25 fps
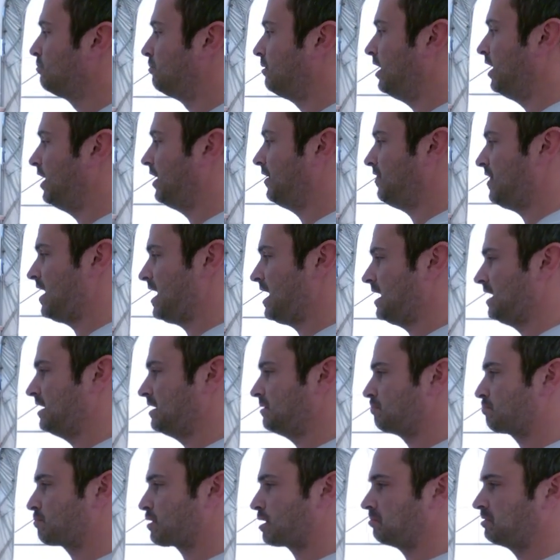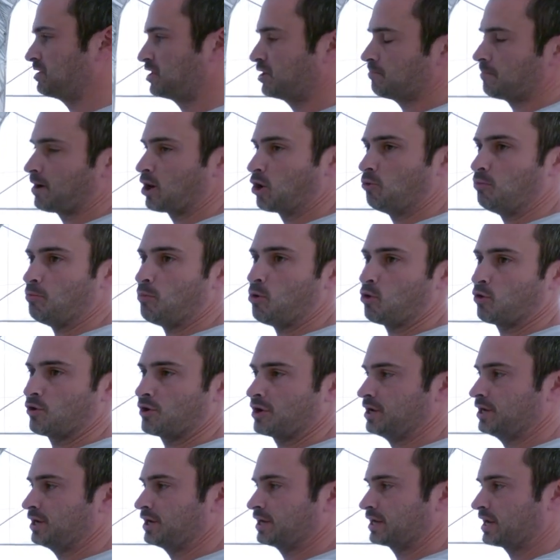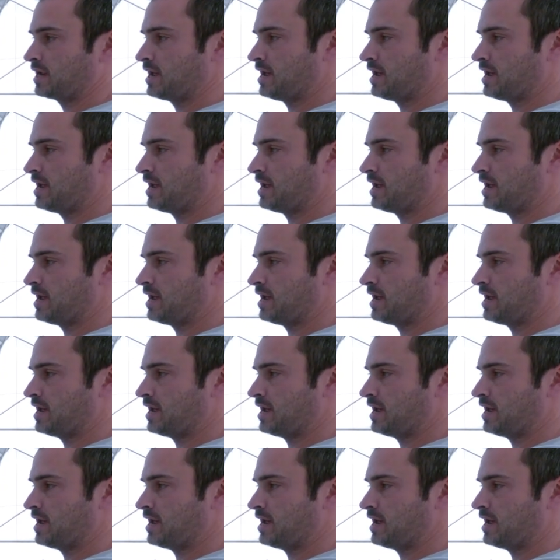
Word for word: and then probably tomorrow morning,